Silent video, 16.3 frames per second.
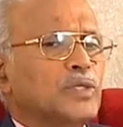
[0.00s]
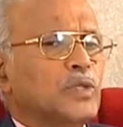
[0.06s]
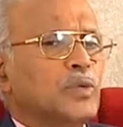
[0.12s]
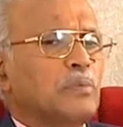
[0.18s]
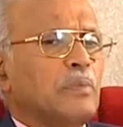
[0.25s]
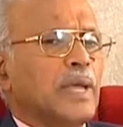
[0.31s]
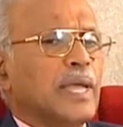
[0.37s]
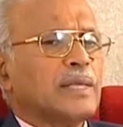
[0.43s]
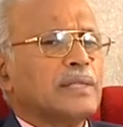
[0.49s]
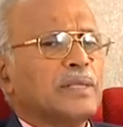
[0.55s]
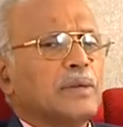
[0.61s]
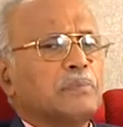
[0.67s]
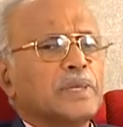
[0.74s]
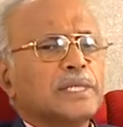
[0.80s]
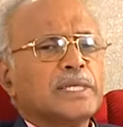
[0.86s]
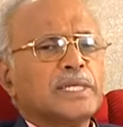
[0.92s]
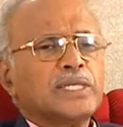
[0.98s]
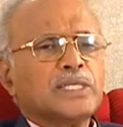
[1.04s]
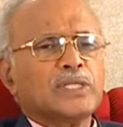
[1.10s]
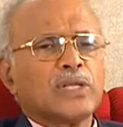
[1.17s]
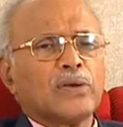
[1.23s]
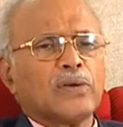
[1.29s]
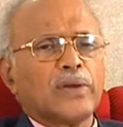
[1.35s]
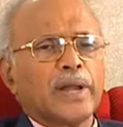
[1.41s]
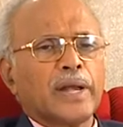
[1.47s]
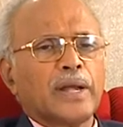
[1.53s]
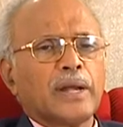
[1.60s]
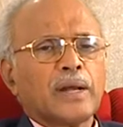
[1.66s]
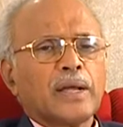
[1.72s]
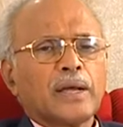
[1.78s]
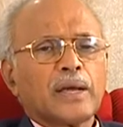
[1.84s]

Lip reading: to make the British children